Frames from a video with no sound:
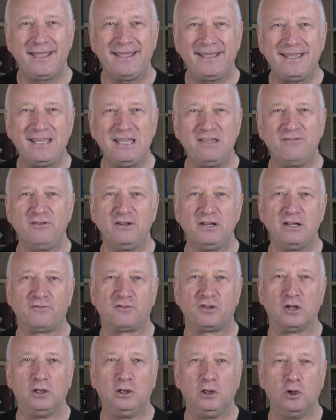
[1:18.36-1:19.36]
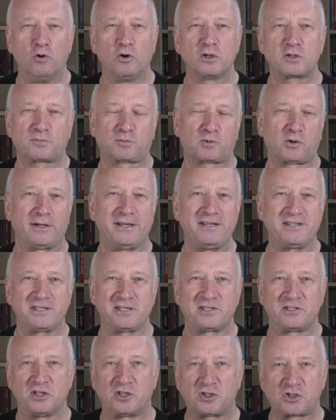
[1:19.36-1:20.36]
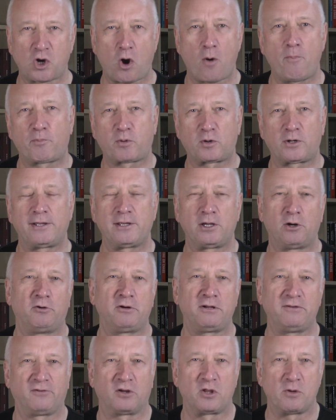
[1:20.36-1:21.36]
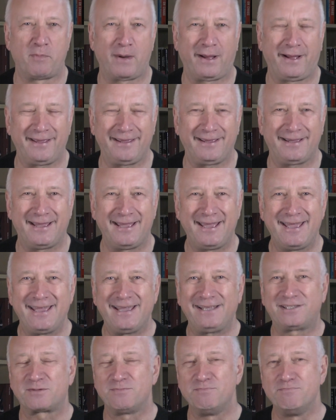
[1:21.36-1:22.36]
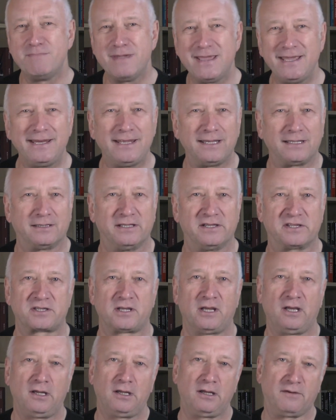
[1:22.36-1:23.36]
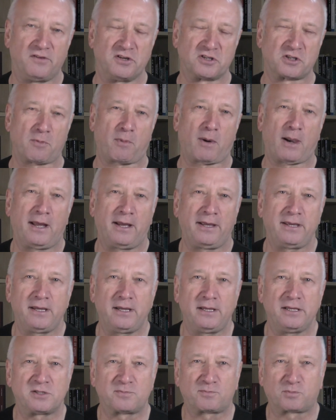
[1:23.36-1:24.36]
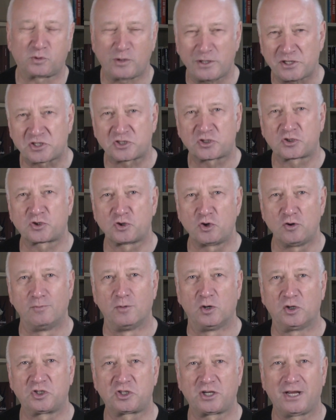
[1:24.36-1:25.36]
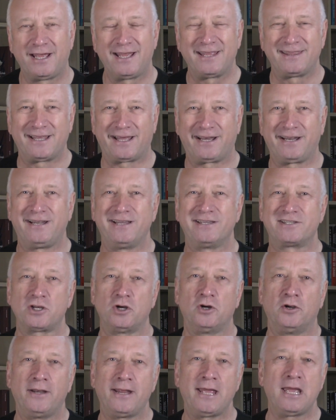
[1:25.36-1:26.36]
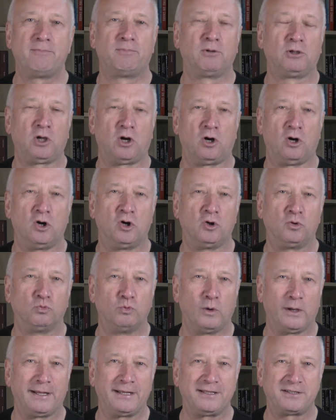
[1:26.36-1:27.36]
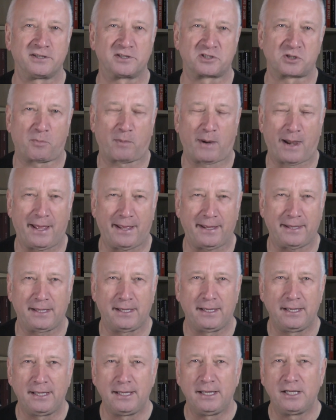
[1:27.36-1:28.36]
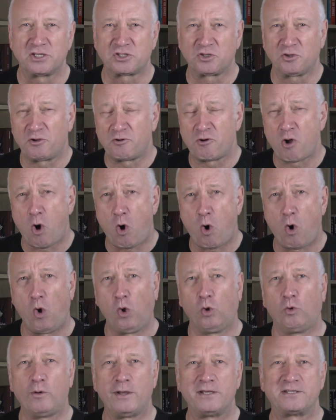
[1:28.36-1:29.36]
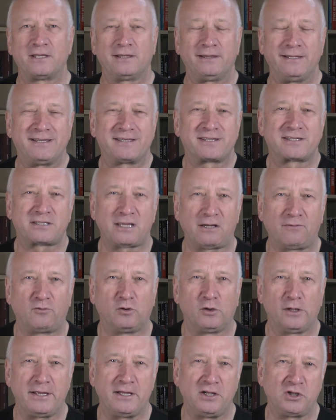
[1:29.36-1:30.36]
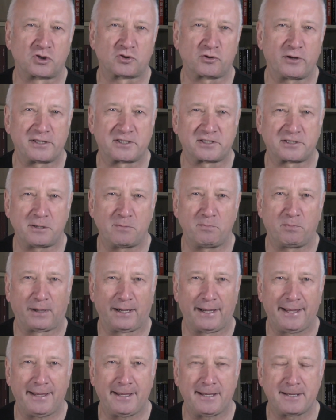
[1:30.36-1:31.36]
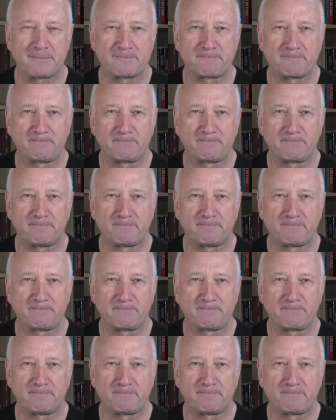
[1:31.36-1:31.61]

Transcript: Even if the lowest price is the top priority for the buyer, it's meaningless if the supplier is pressed so much that it is unable or unwilling to supply. So there are always at least several interests in play,